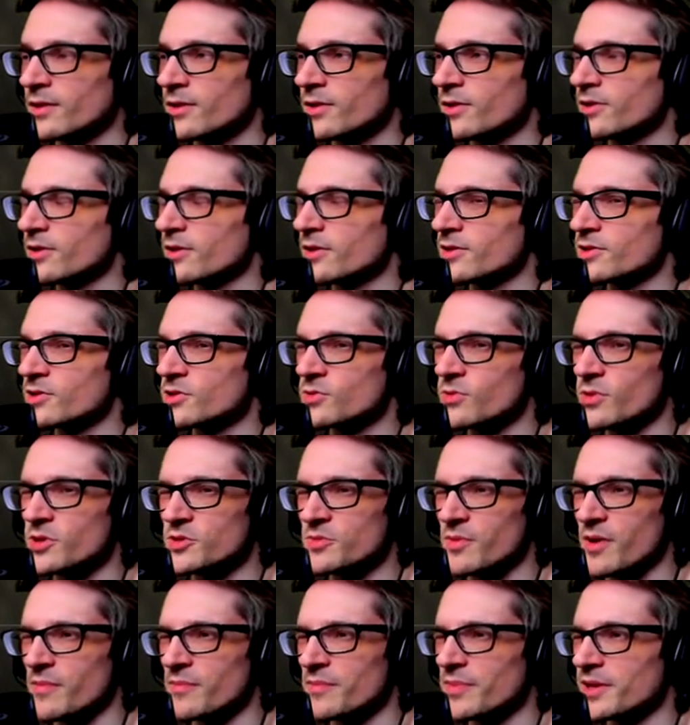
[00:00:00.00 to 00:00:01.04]
Gonna switch
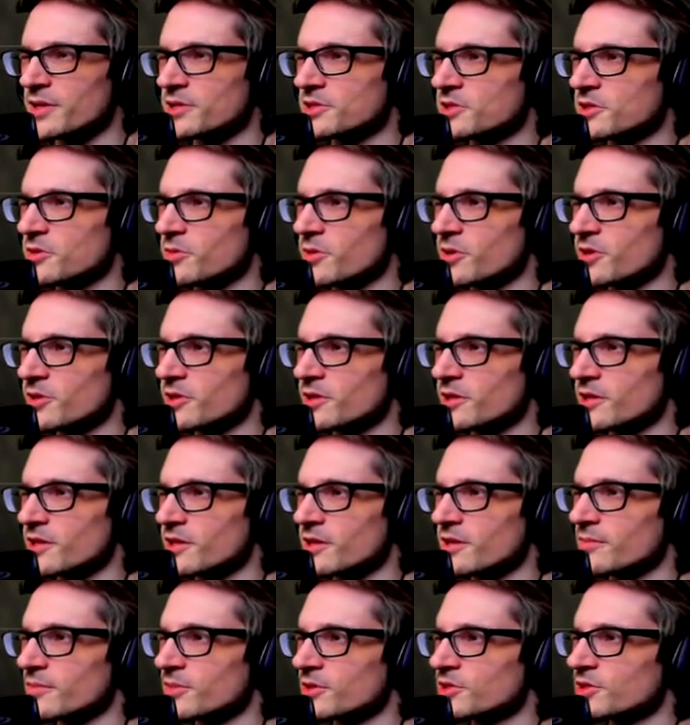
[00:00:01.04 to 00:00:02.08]
my pistol with
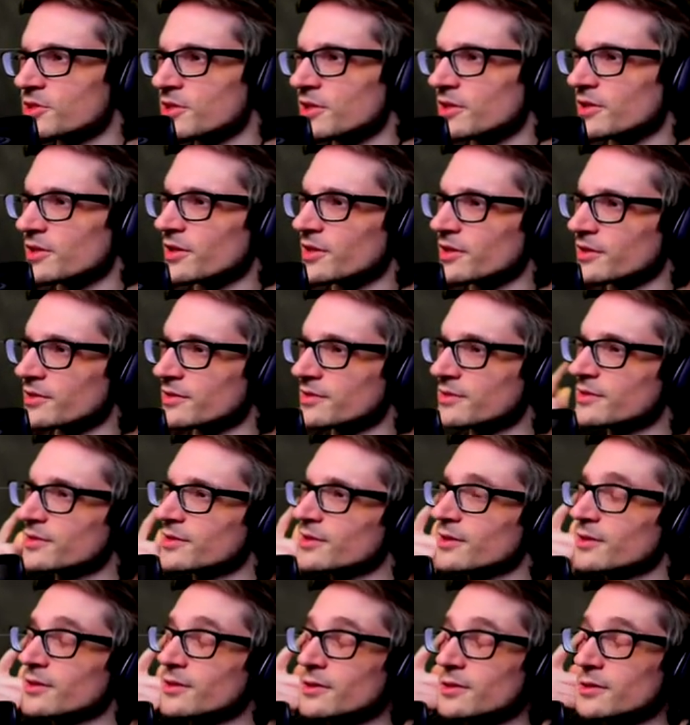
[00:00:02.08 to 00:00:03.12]
the machine gun.
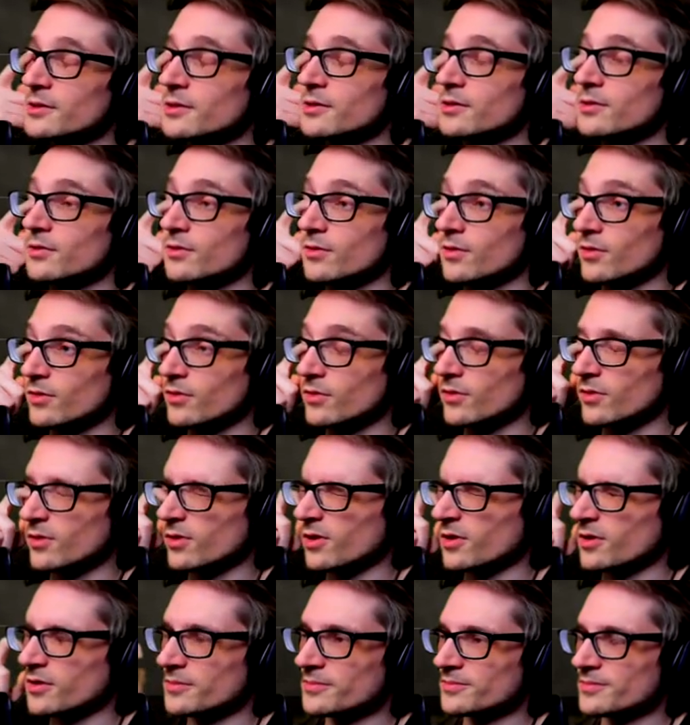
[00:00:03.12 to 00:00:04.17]

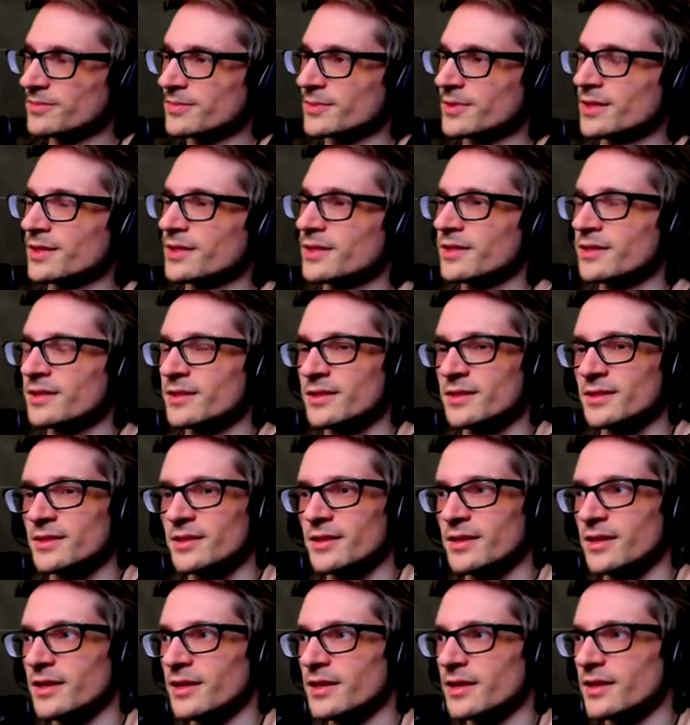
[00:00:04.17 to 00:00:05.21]
Ugh.
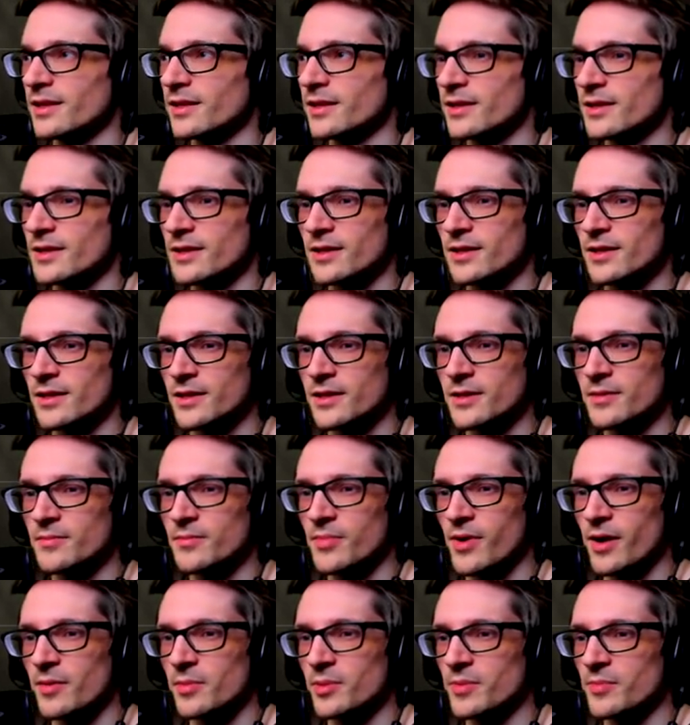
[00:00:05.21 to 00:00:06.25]
Uh, I can
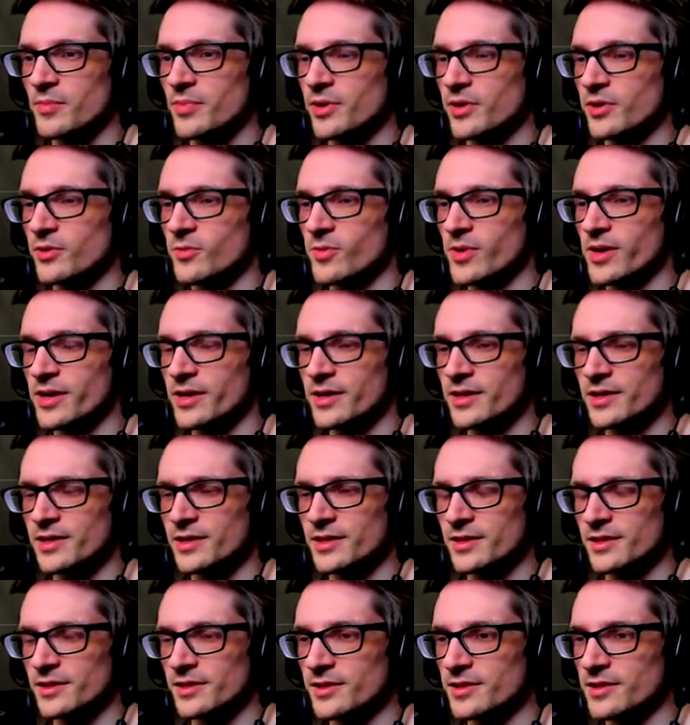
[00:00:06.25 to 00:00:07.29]
probably put away
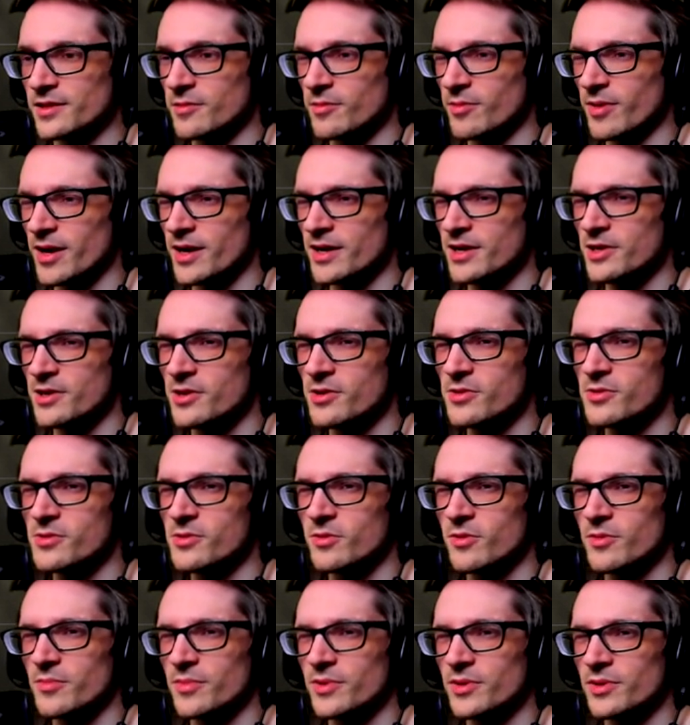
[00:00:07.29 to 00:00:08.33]
the, the radio
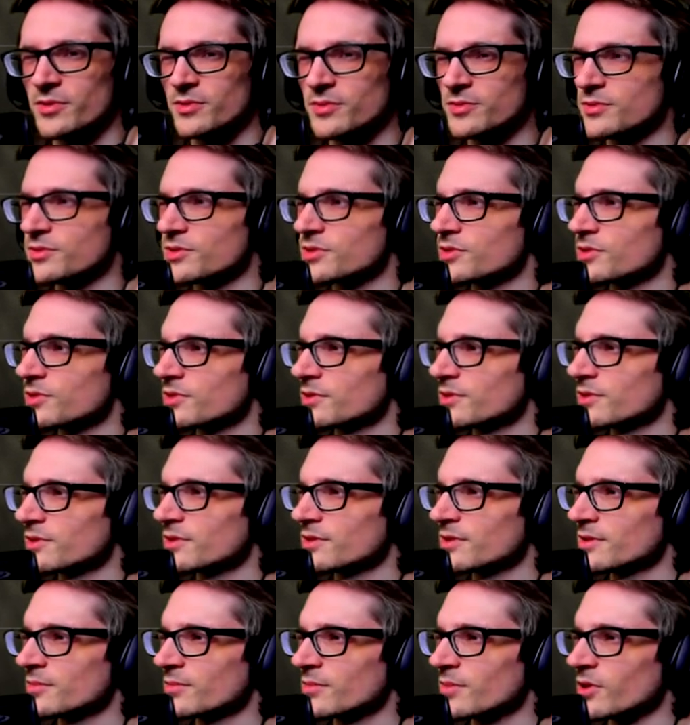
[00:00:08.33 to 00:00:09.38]
remote.
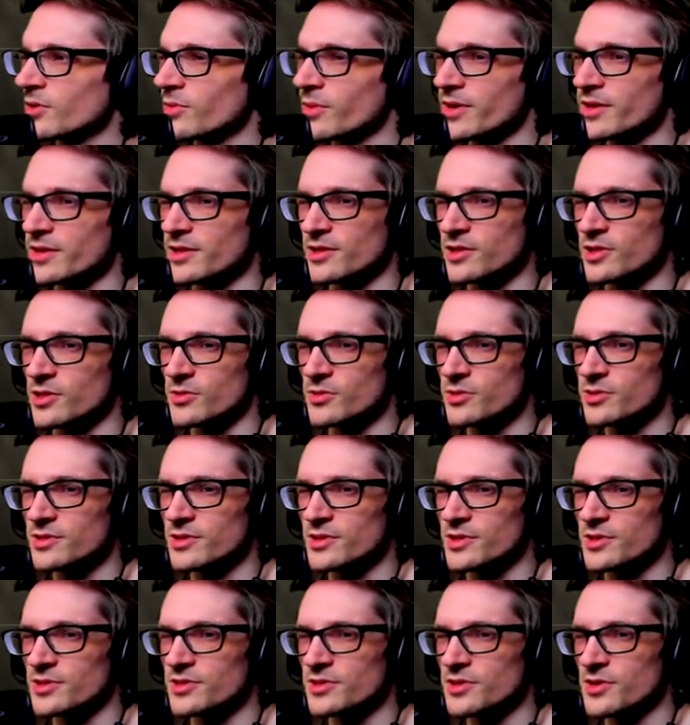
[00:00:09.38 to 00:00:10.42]
Put away the
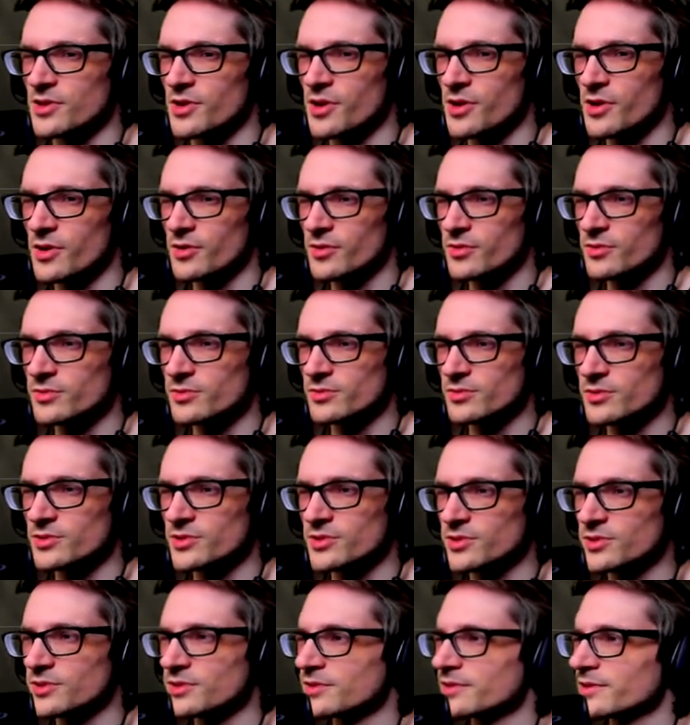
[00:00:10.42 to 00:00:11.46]
useless
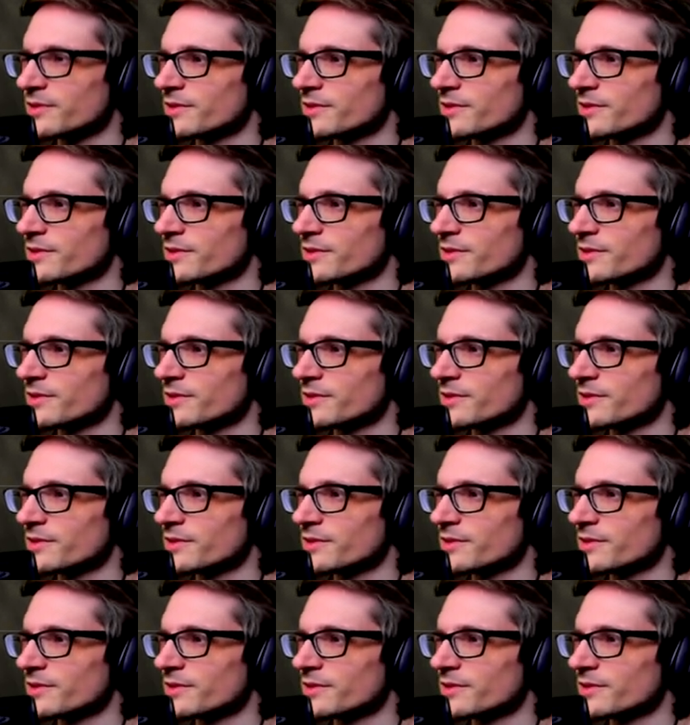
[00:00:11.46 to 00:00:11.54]
note.